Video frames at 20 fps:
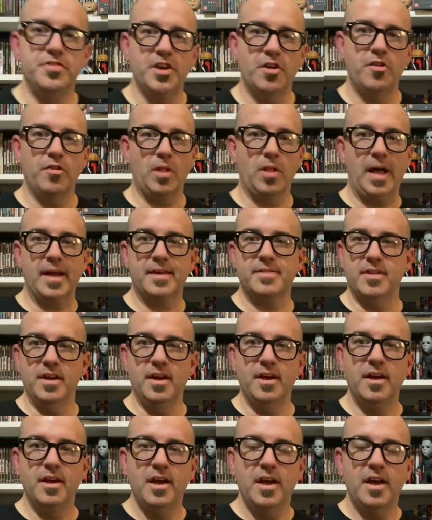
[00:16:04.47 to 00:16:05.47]
They're like
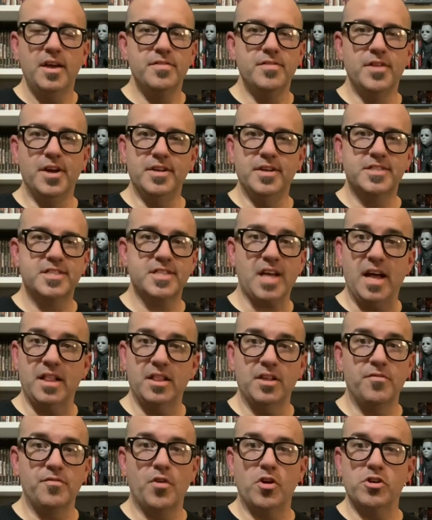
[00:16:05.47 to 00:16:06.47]
the
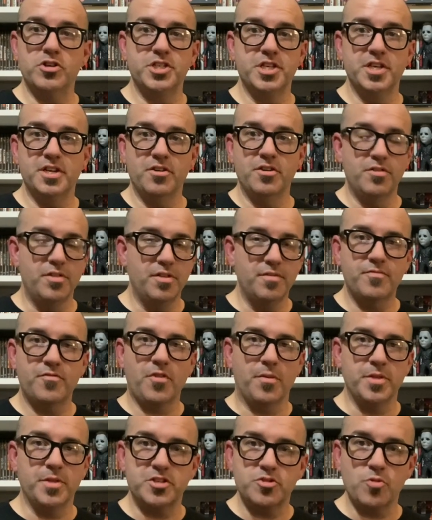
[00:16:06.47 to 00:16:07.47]
silent version or
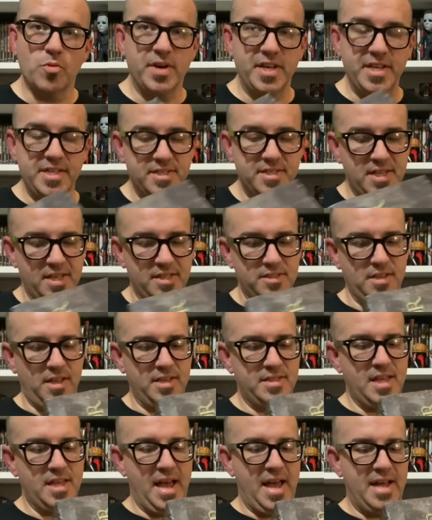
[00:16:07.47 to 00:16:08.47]
from the 20s, things
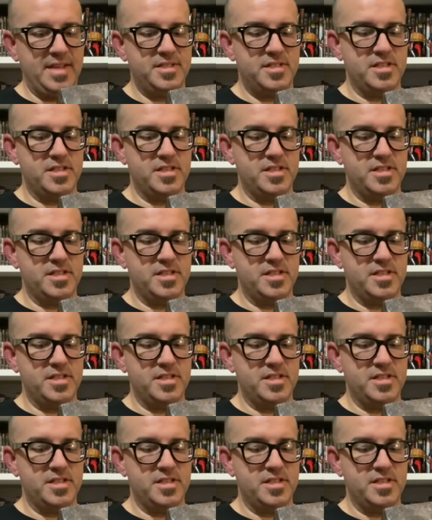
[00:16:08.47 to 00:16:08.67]
like that.